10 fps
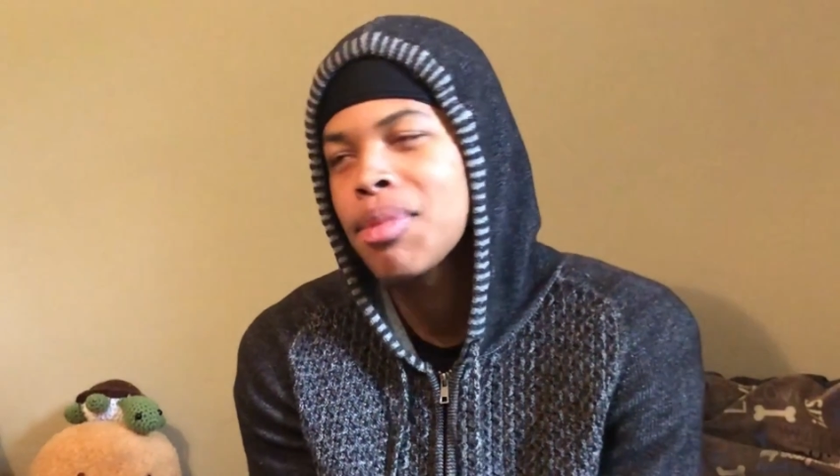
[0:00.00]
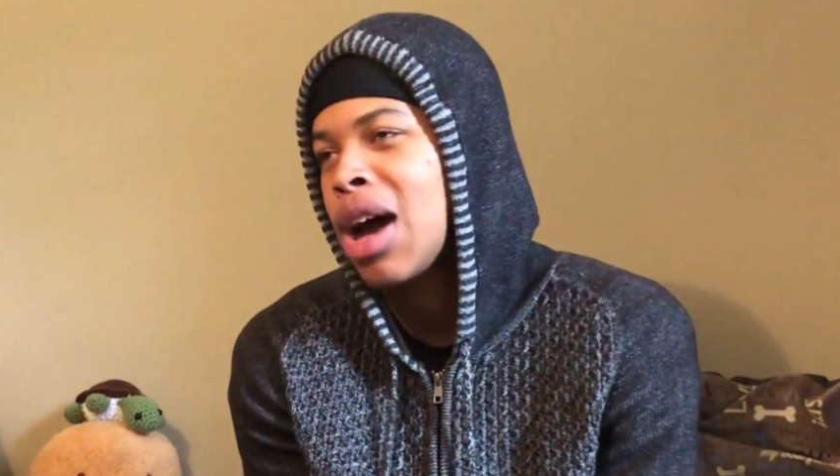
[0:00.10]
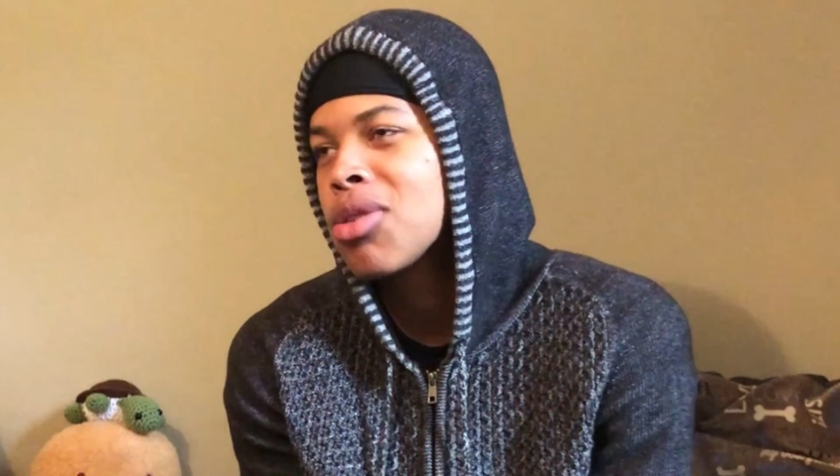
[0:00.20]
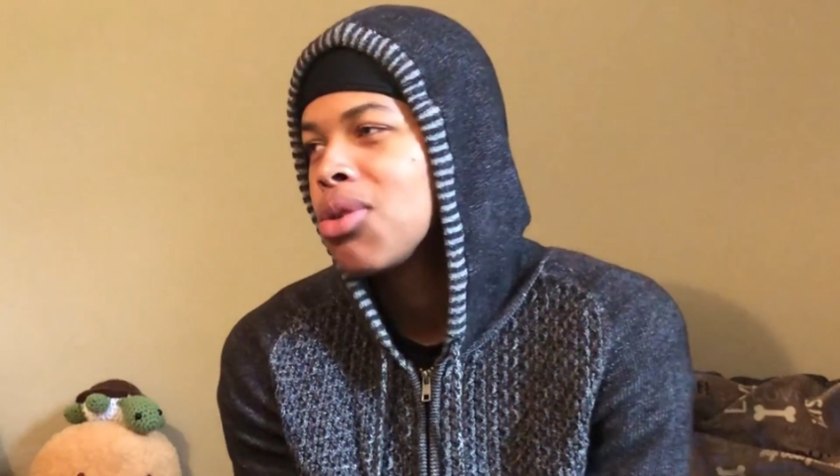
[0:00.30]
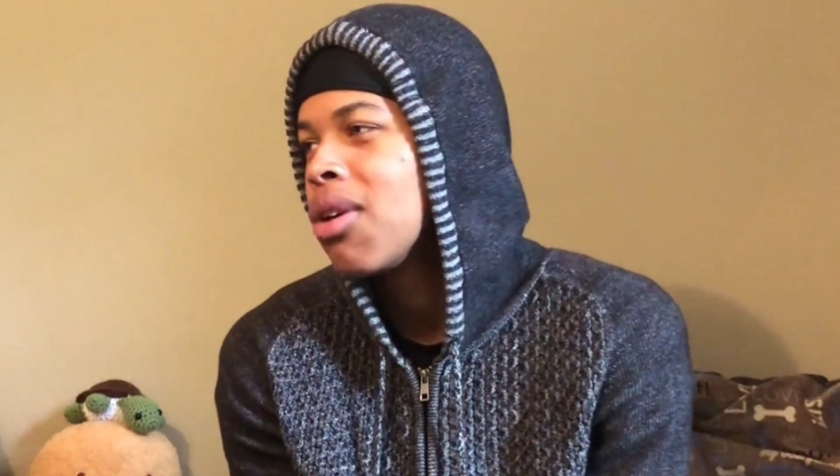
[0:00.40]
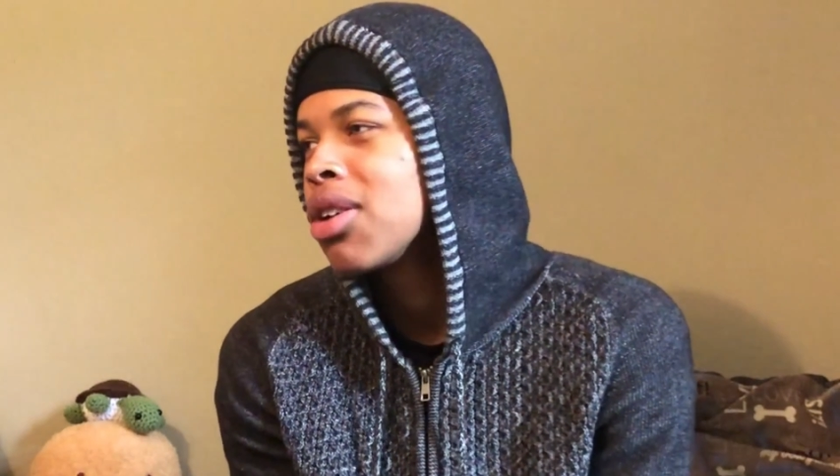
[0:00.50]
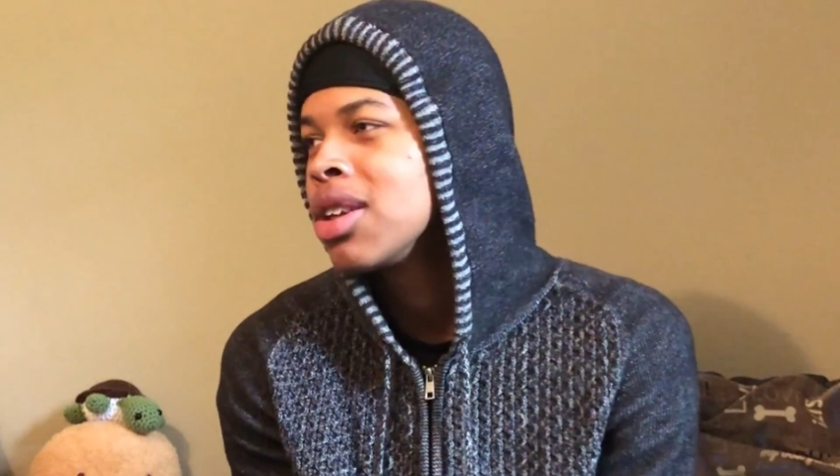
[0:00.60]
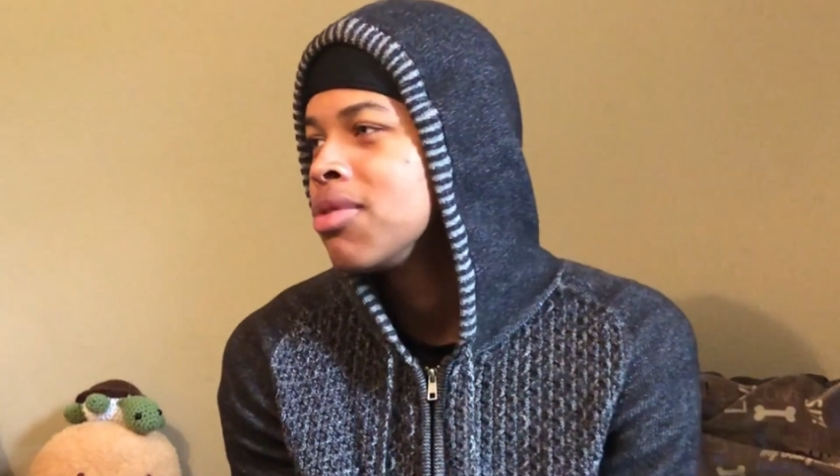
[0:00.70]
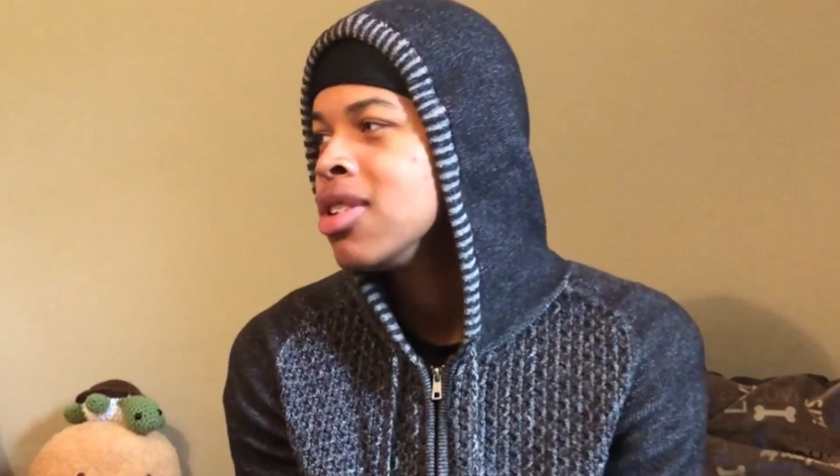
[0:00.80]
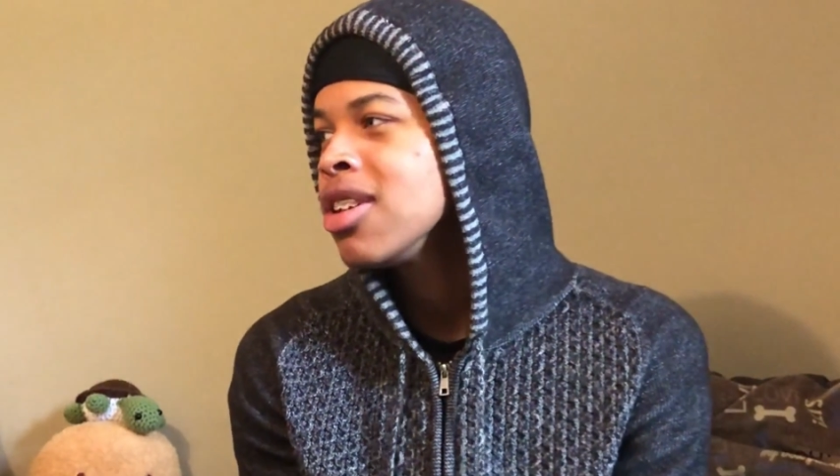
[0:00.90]
I don't know why you
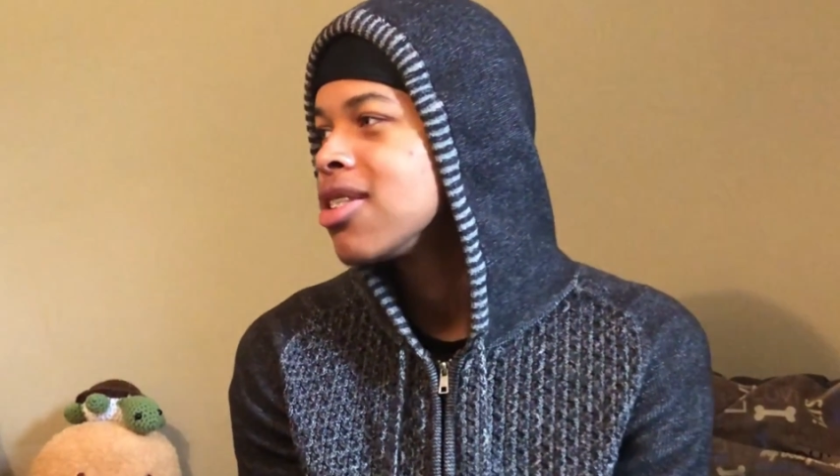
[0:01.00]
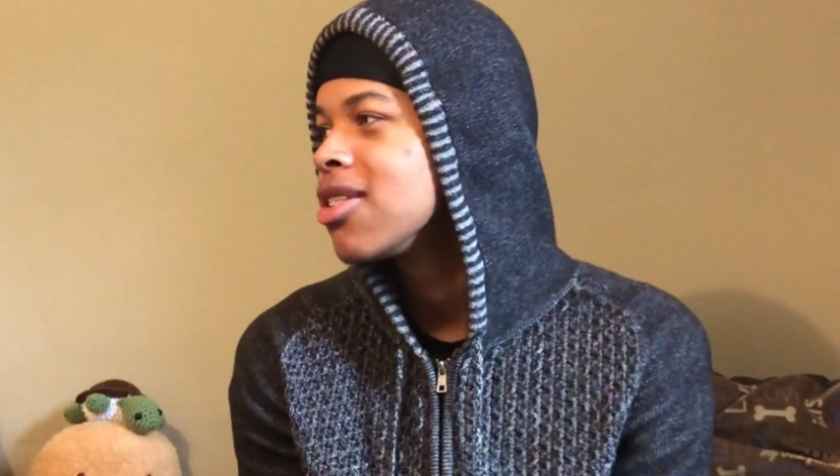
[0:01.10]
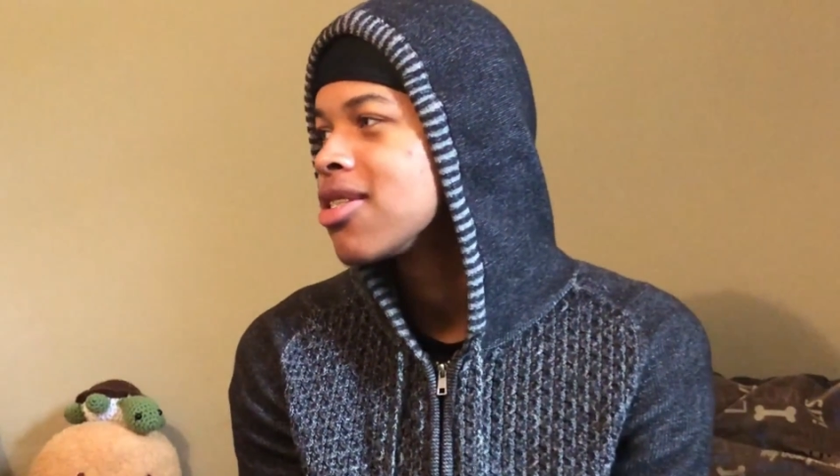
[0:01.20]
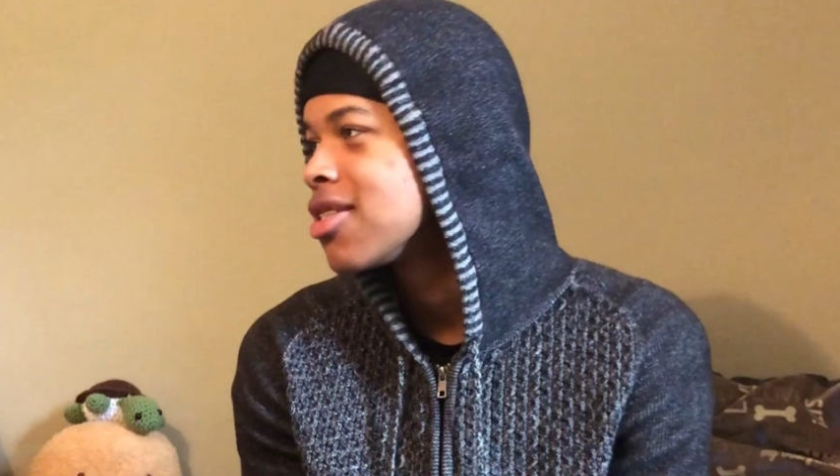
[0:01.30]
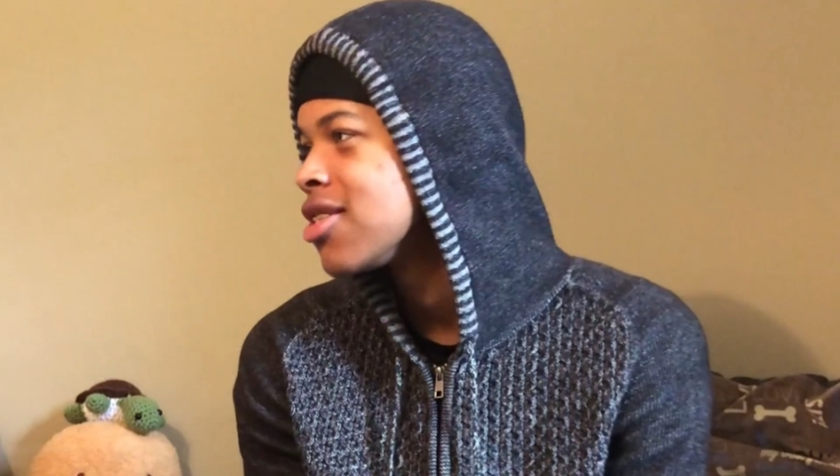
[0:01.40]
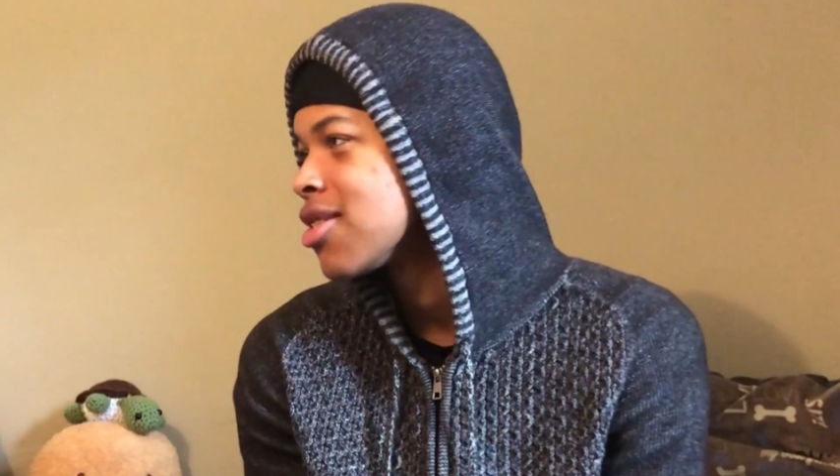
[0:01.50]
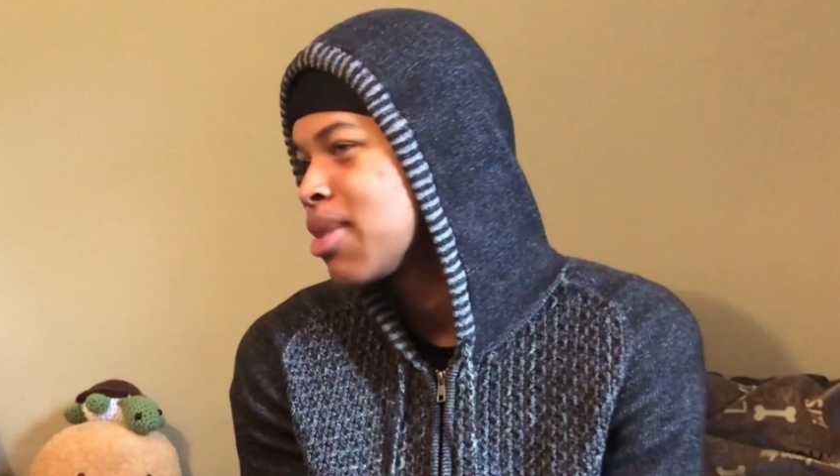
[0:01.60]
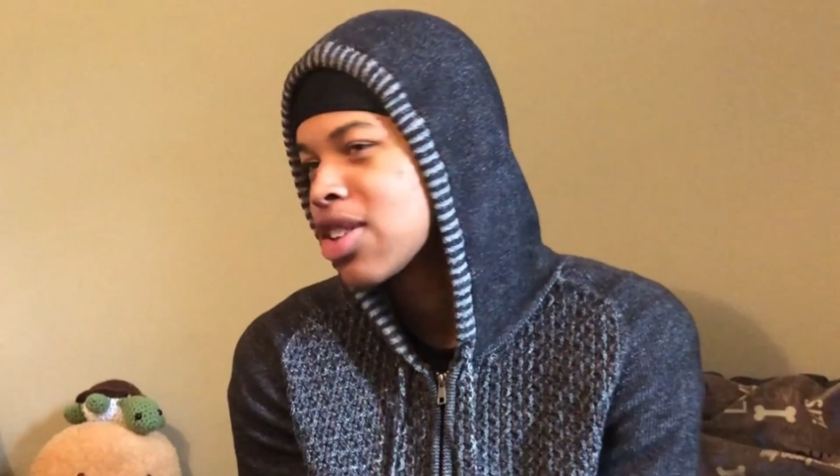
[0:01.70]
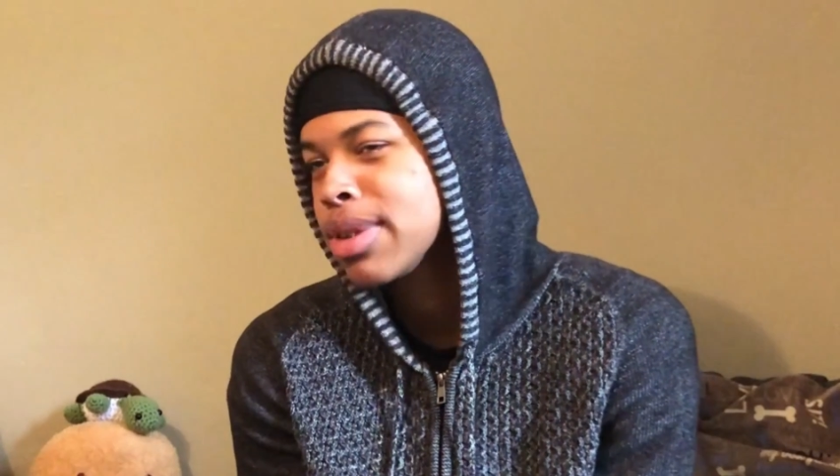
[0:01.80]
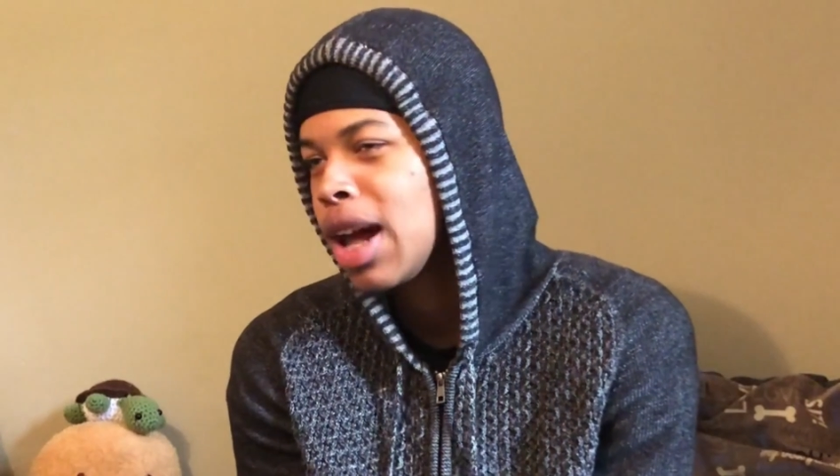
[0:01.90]
even did this. It just
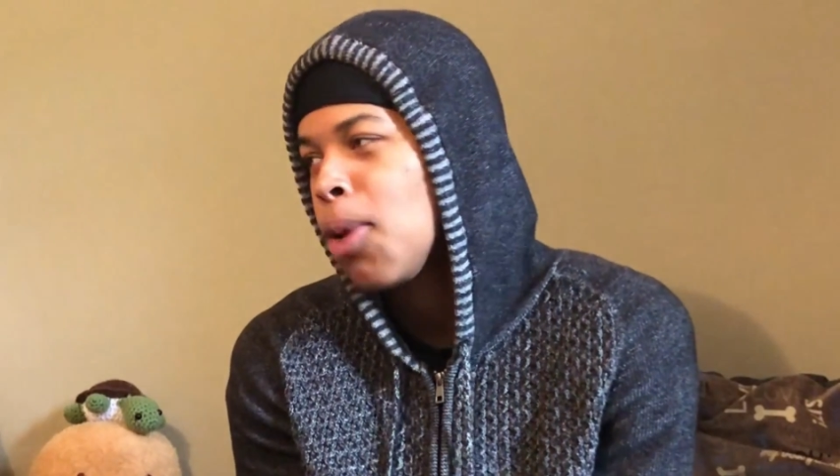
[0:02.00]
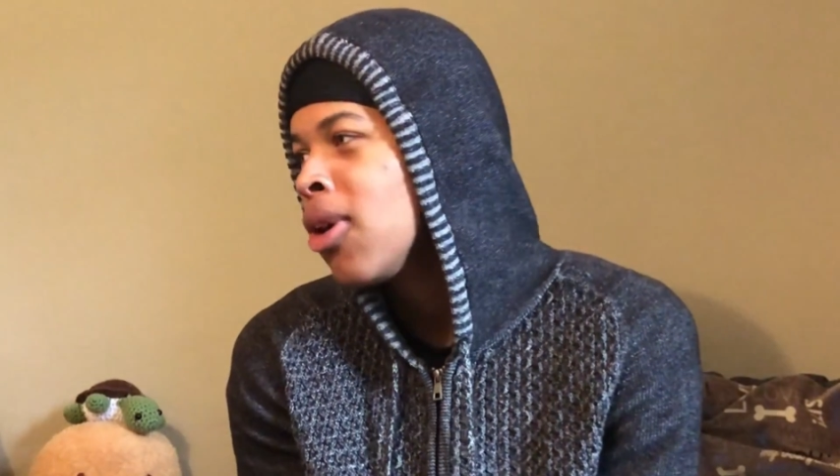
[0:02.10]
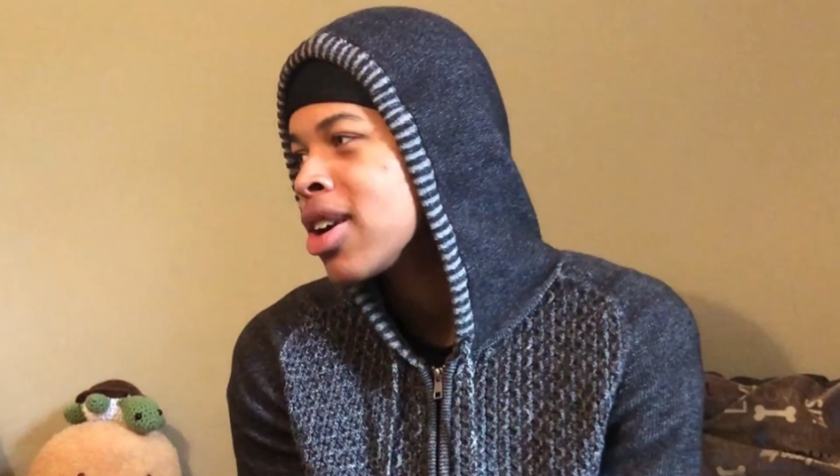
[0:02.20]
makes me not